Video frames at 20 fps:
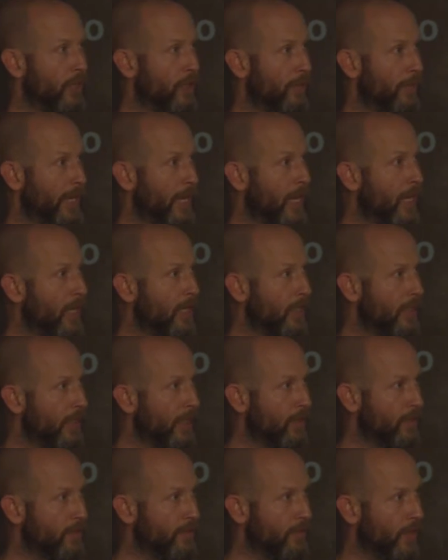in the beginning
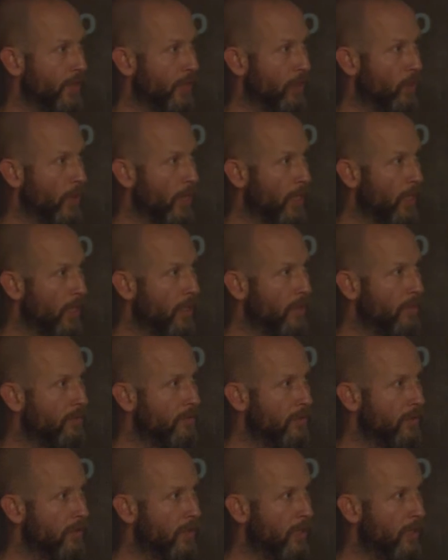that I was very aware of.